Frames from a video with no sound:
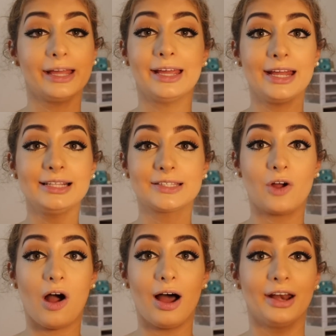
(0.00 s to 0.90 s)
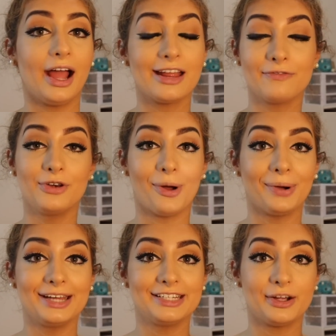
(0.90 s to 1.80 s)
it's gone. I have
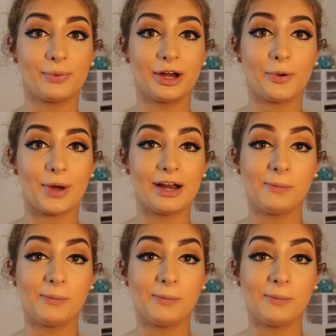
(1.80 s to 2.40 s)
no idea where it went.